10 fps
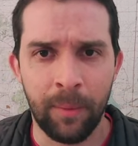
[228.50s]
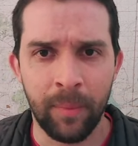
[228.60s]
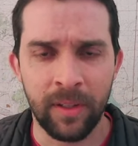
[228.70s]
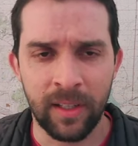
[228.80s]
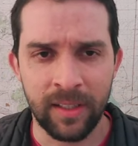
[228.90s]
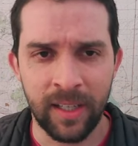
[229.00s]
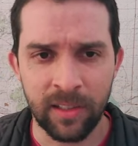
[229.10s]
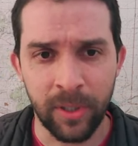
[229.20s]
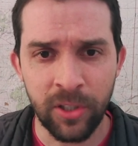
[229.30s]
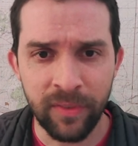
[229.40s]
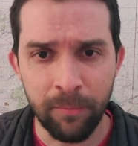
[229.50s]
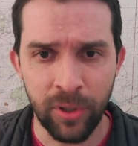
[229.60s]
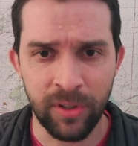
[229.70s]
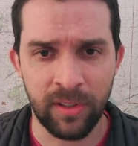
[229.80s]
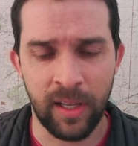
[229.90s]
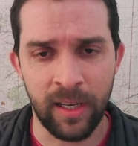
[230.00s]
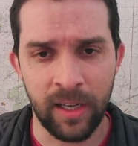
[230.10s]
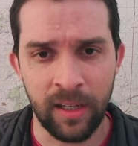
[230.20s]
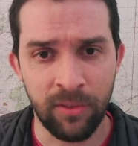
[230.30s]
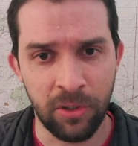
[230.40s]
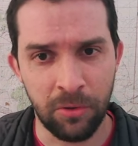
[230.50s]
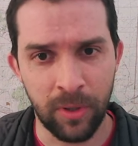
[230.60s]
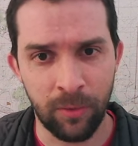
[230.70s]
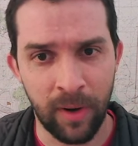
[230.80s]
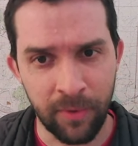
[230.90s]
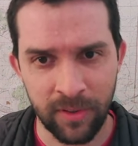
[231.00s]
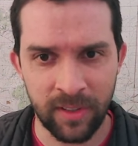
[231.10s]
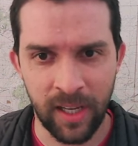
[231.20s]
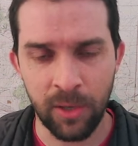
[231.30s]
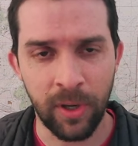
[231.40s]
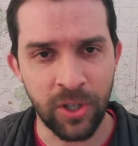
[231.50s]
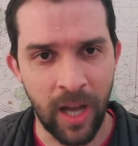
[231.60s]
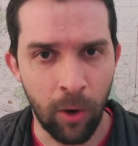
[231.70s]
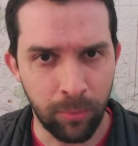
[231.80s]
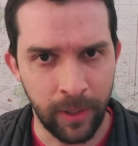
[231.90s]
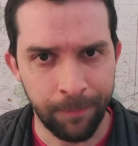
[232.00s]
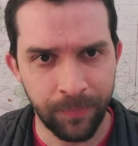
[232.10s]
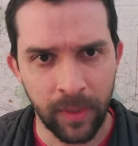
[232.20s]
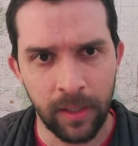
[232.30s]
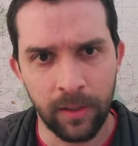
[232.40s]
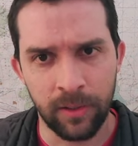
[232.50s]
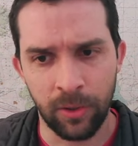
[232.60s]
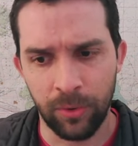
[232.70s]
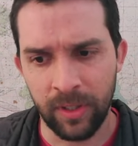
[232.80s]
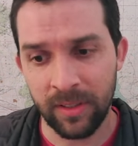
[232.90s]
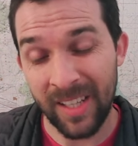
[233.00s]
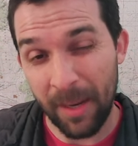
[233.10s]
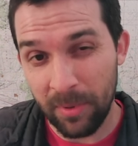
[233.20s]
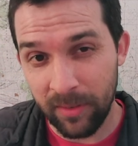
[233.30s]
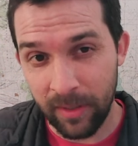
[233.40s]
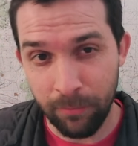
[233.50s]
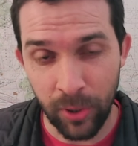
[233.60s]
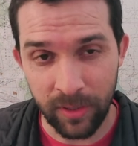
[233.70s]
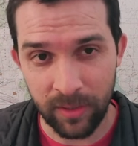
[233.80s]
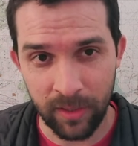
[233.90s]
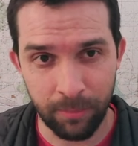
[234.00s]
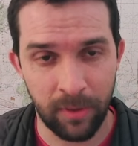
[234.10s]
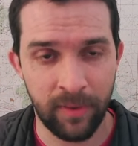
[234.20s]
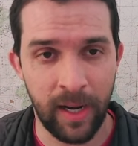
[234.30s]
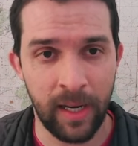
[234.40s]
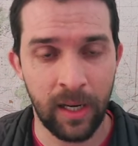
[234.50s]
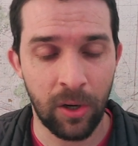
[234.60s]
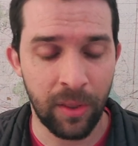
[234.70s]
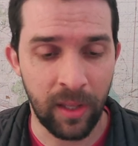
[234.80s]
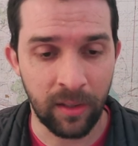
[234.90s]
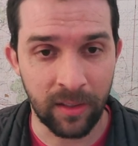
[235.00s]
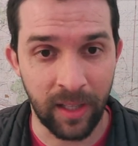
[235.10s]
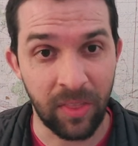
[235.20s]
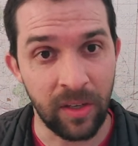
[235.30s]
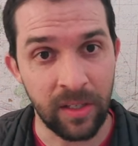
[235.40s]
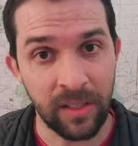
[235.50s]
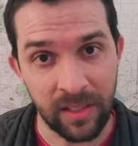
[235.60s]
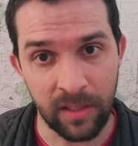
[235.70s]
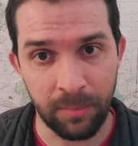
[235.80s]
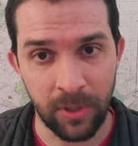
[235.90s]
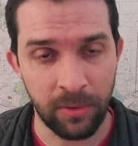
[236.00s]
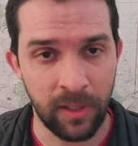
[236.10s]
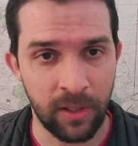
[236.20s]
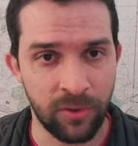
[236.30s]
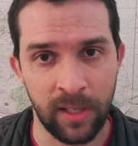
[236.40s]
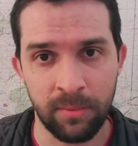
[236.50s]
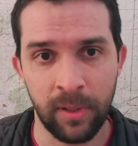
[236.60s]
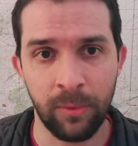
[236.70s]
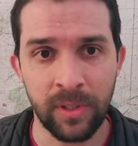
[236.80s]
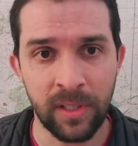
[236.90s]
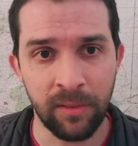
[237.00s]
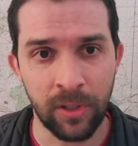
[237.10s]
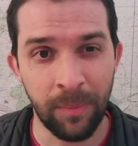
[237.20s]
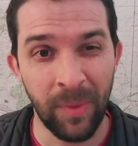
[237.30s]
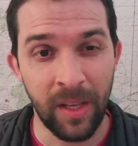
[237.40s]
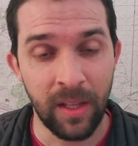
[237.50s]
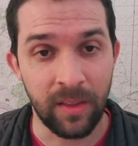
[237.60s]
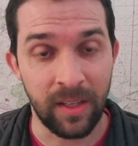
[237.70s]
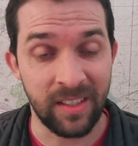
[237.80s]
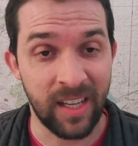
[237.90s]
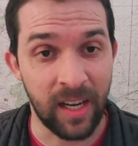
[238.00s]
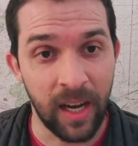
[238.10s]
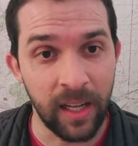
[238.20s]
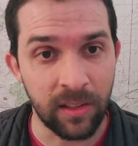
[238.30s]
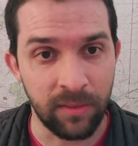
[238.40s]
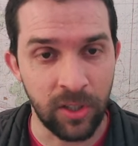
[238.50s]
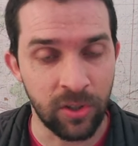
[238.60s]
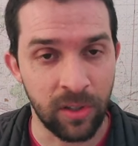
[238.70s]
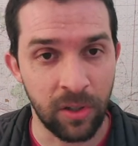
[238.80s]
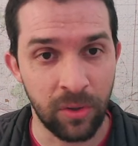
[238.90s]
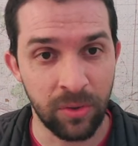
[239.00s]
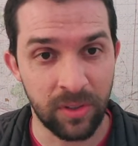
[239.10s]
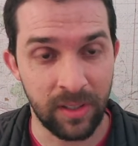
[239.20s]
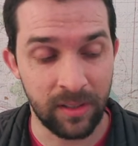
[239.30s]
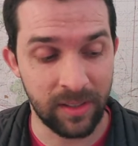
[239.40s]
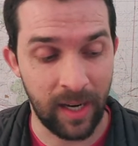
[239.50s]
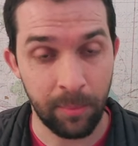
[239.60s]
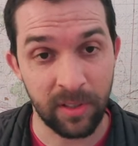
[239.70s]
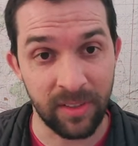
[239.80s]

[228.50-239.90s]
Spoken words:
is that it takes a bunch of inputs and it gives you a reference attenuation output. So the types of inputs it's providing are things like the distance between the transmitter and receiver, the antenna heights of each of those, the types of